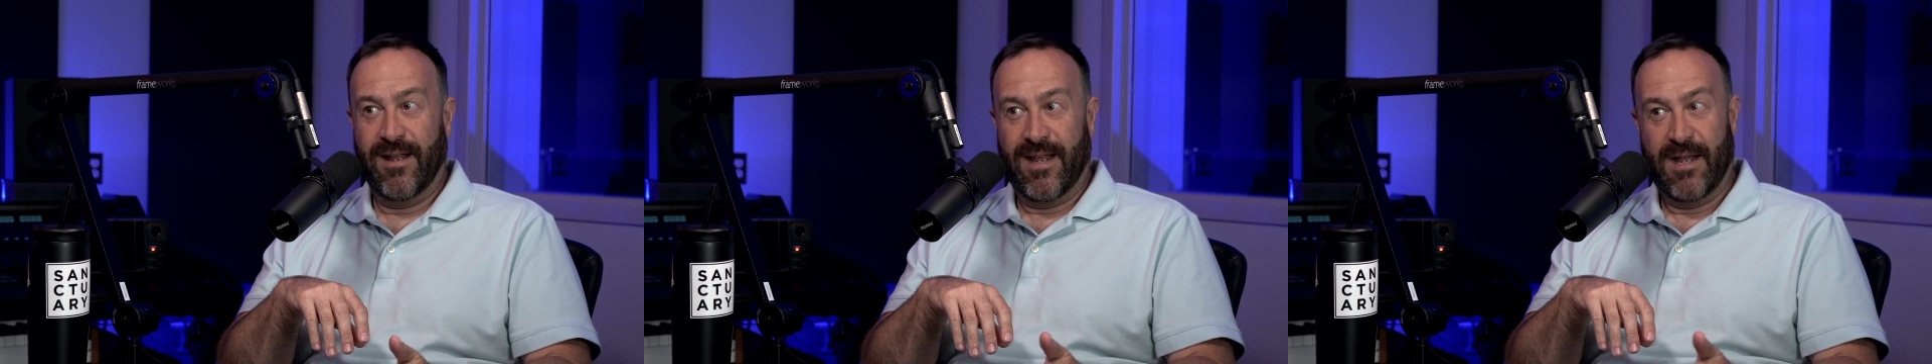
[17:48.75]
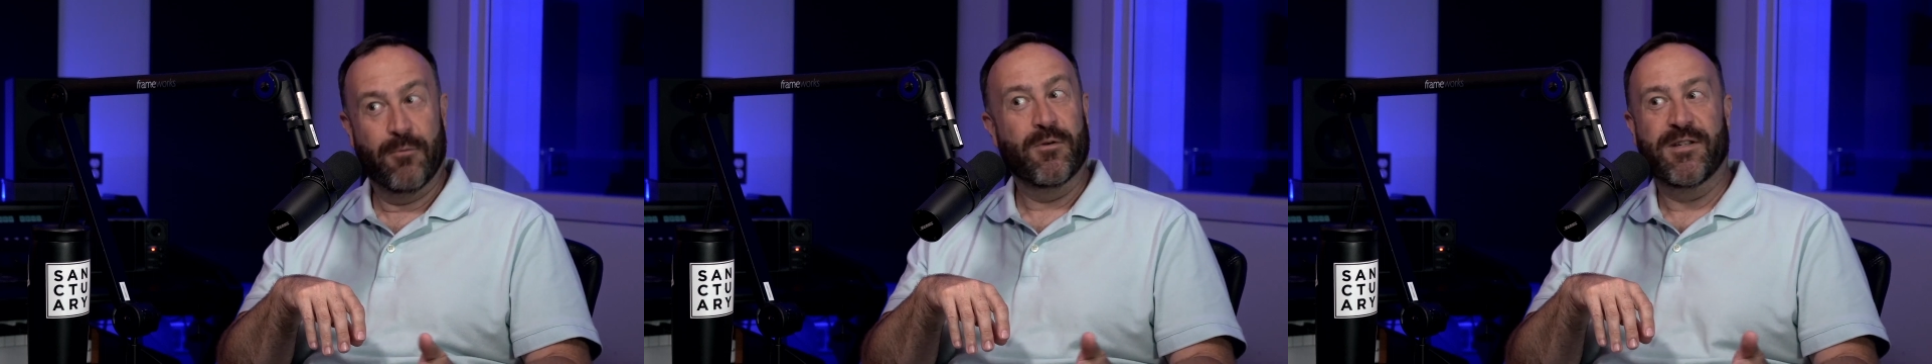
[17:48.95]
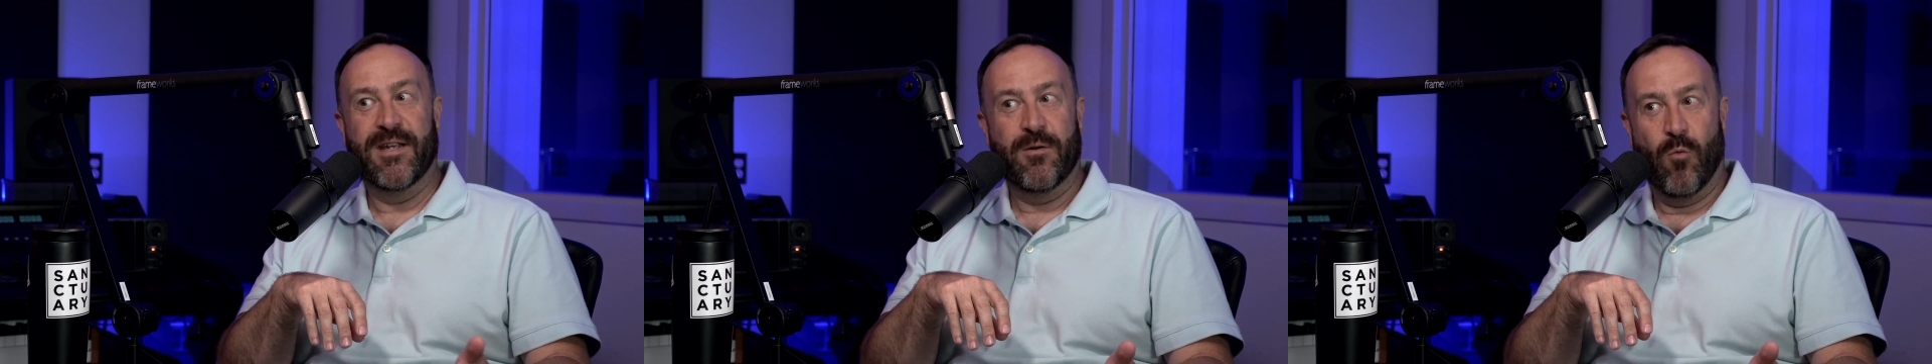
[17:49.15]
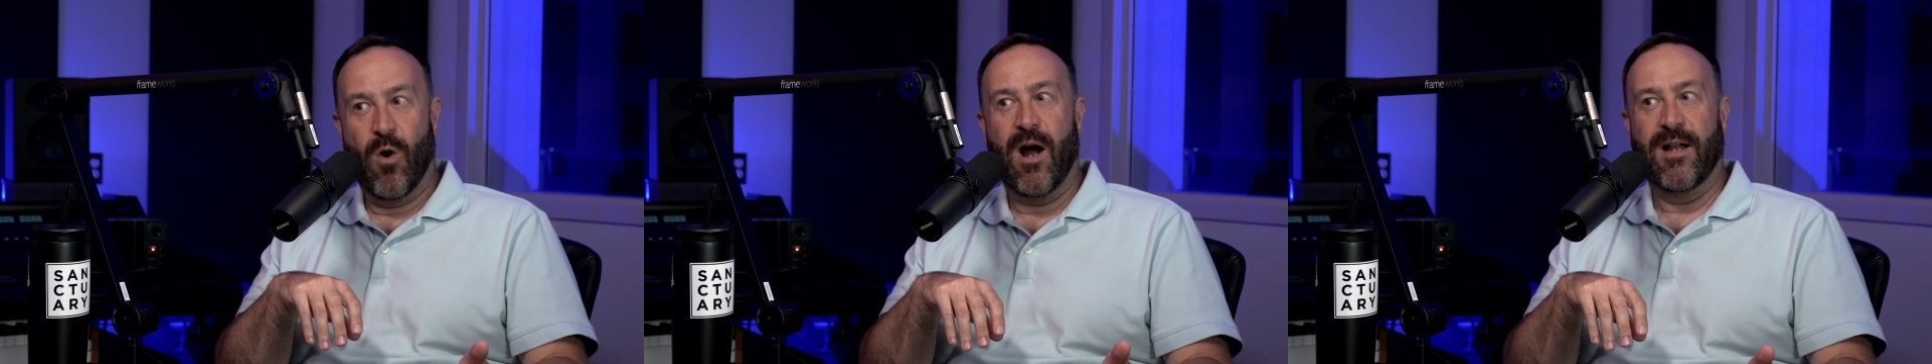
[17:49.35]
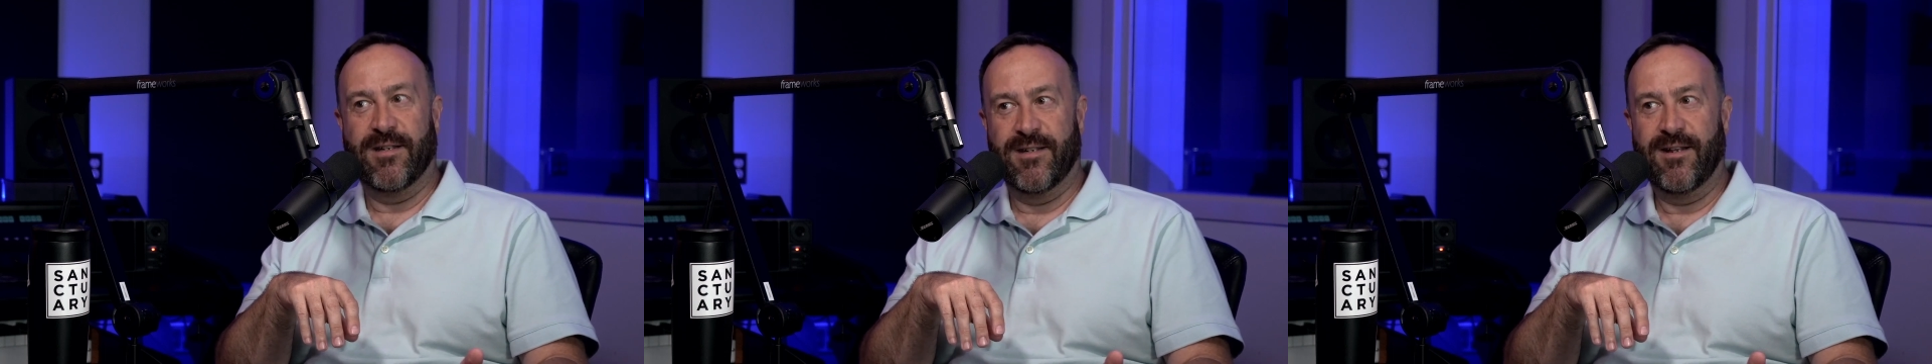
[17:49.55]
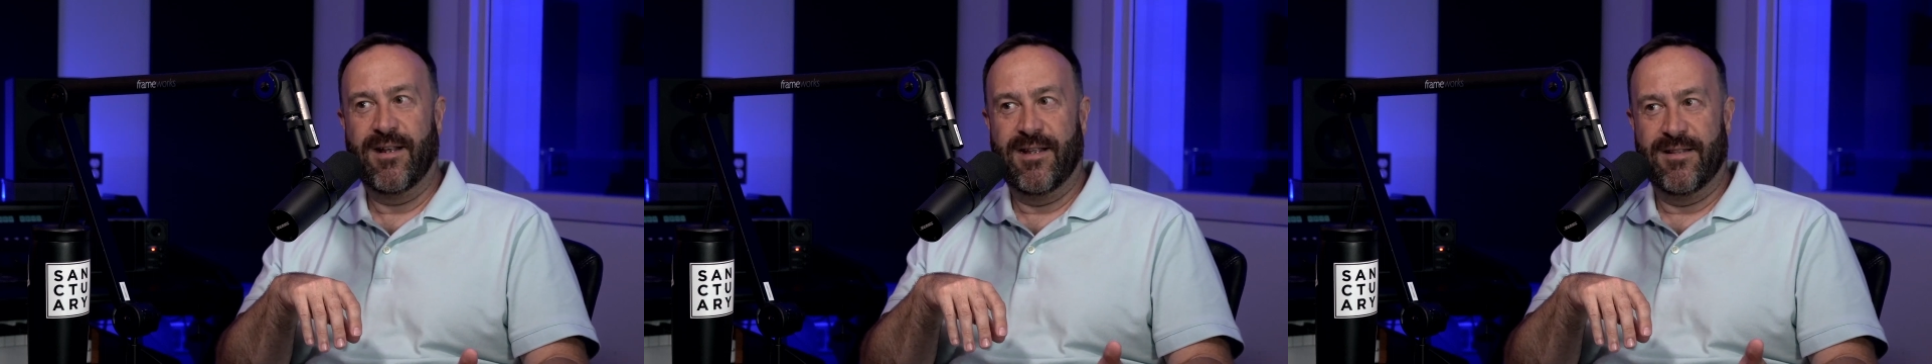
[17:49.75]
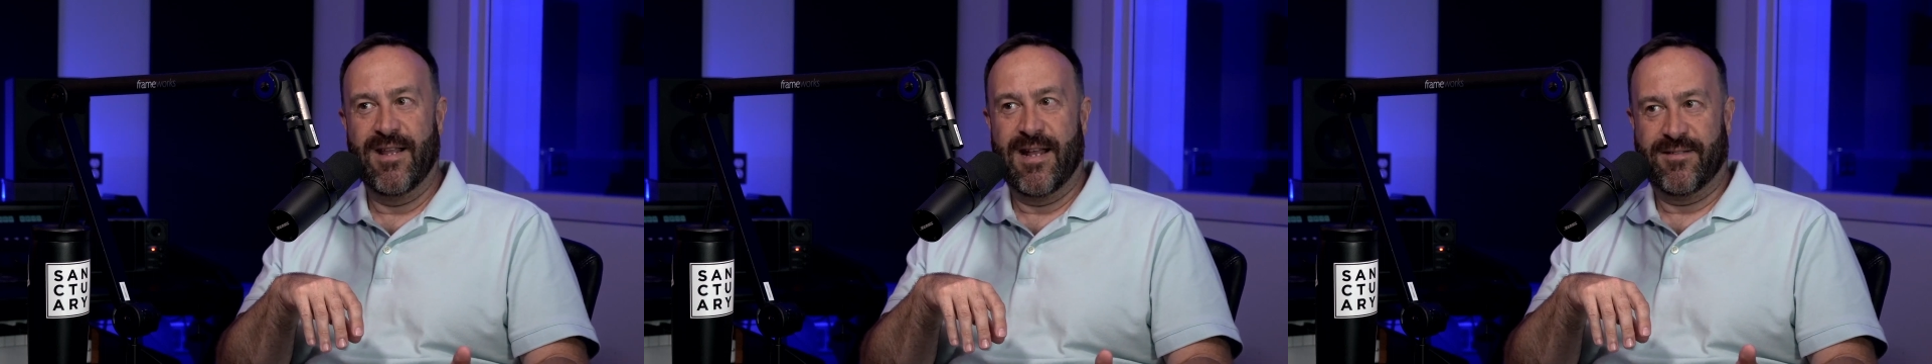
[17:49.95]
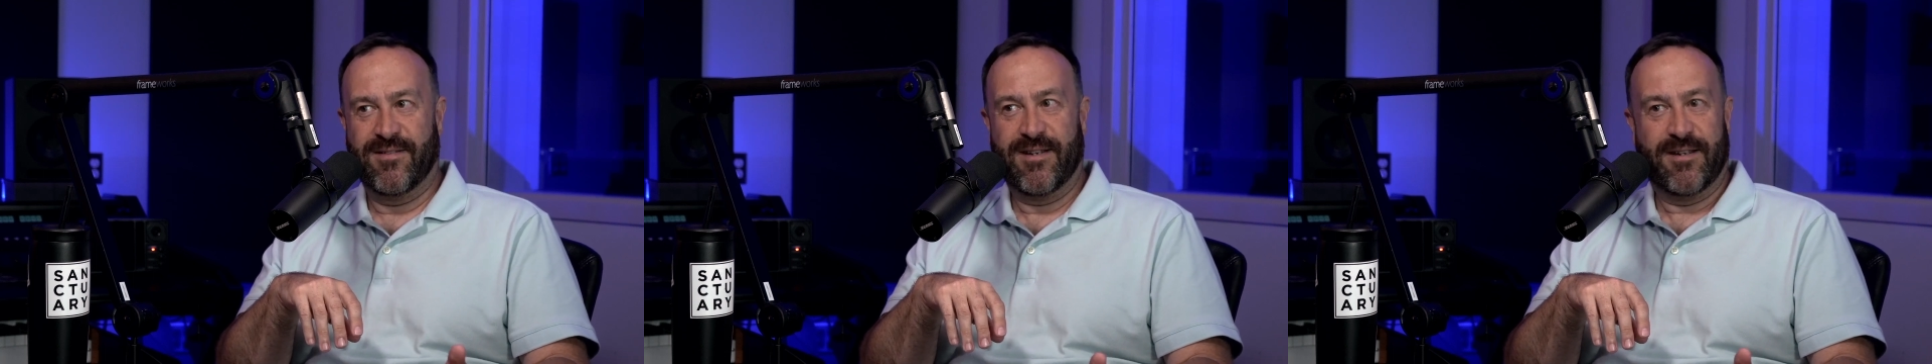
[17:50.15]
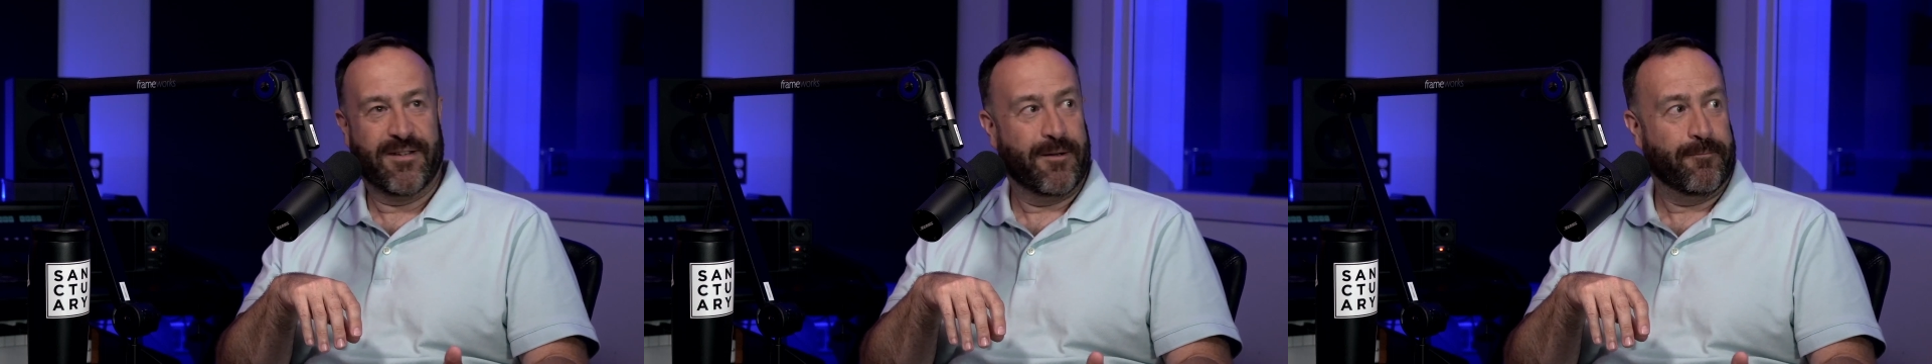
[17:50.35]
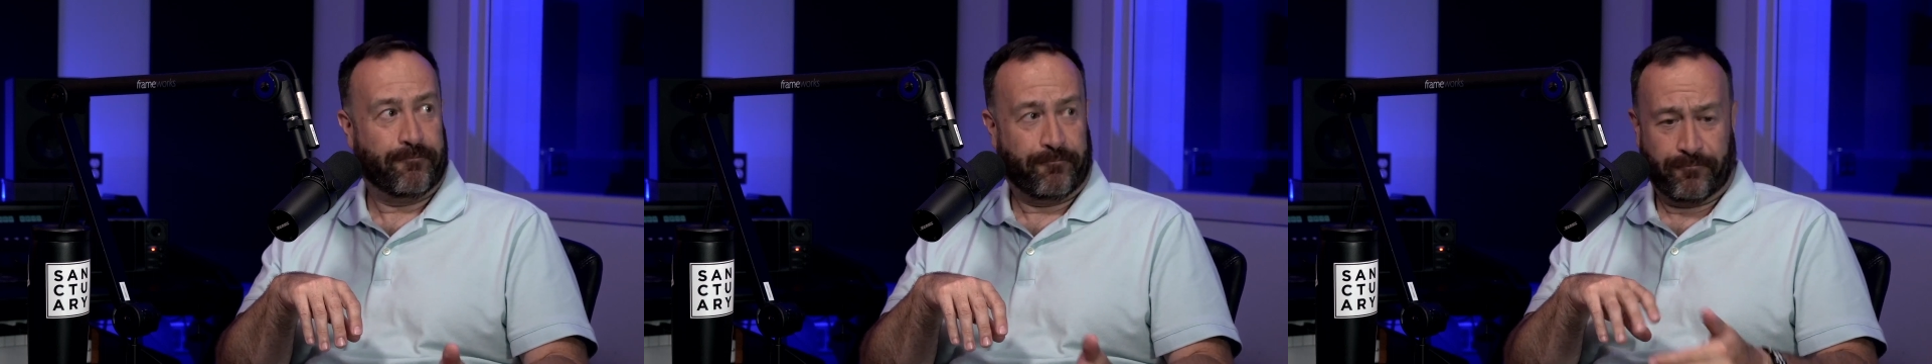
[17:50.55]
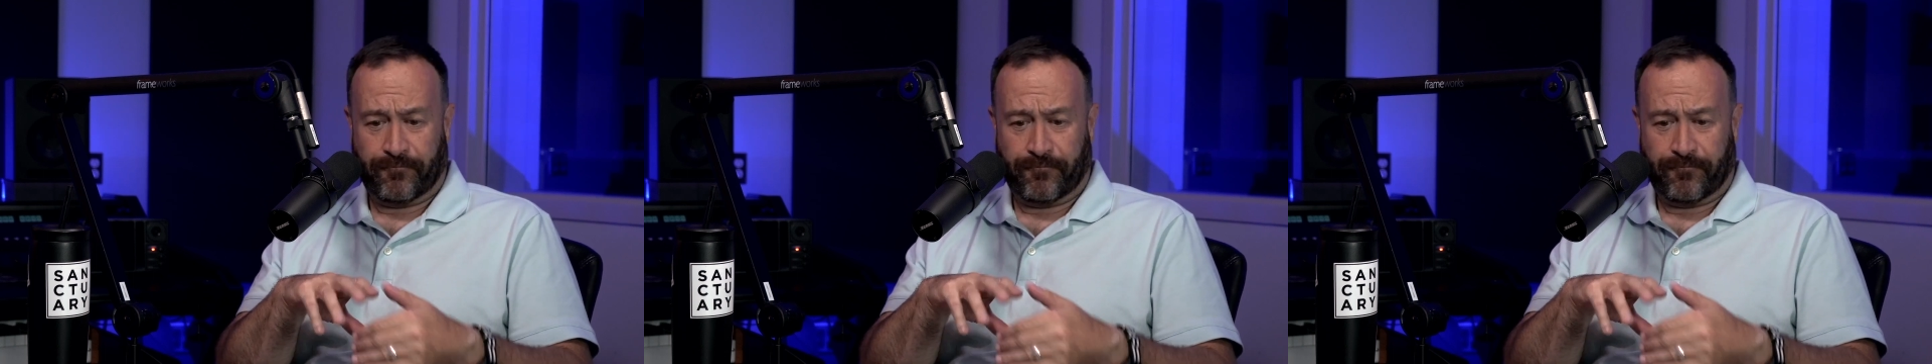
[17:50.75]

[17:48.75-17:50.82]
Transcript: It was in want in that season.